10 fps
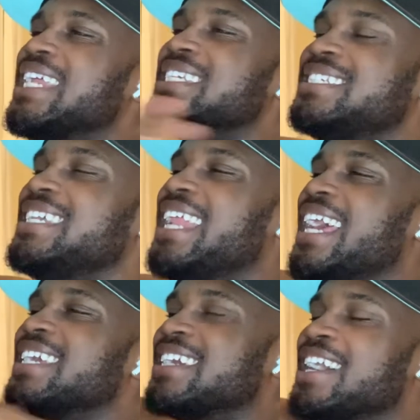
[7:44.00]
didn't see
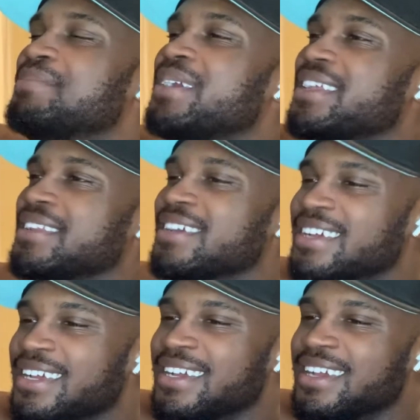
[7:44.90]
that coming.
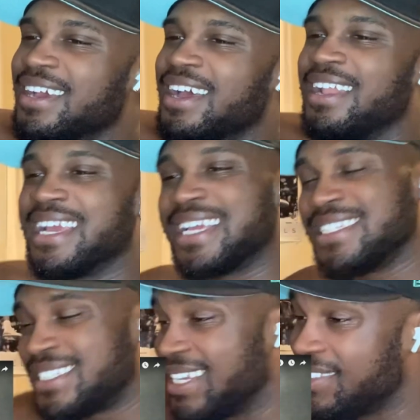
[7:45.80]
Like I
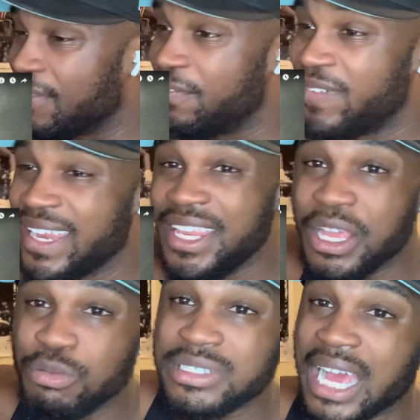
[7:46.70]
said, the
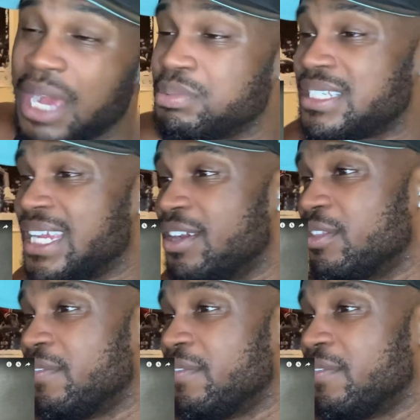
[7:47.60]
video top tier, the